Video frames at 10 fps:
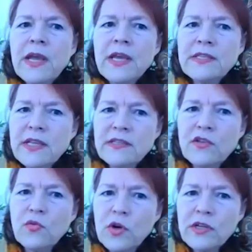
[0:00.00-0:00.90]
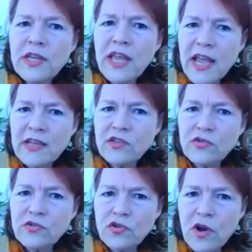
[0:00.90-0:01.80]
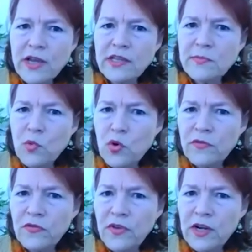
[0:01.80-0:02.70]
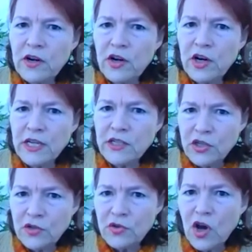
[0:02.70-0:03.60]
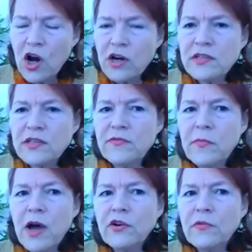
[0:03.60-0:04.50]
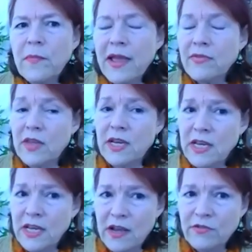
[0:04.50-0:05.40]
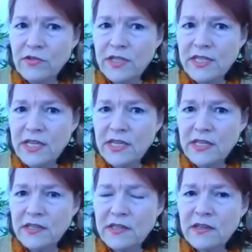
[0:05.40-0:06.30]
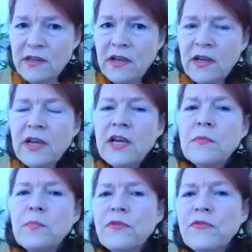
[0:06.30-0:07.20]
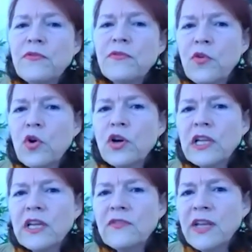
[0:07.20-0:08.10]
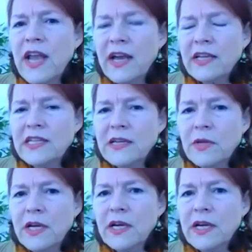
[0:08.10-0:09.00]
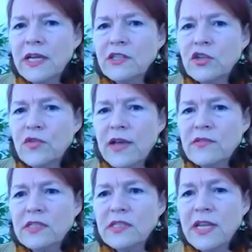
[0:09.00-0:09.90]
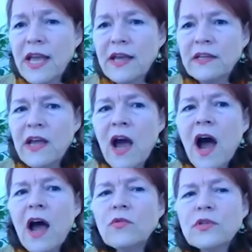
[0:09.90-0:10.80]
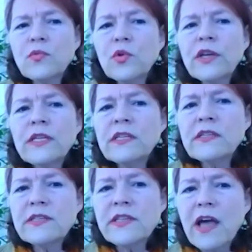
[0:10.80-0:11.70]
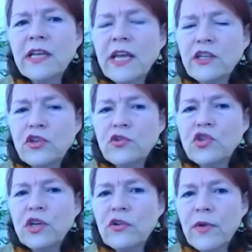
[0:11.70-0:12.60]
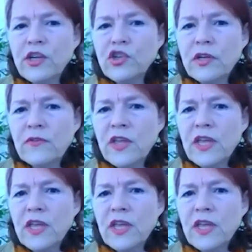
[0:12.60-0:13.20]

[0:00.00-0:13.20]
He says the word cancer strikes more fear into the hearts of modern man than any other disease. Before leaving academia in 2010, I was working to design a new generation of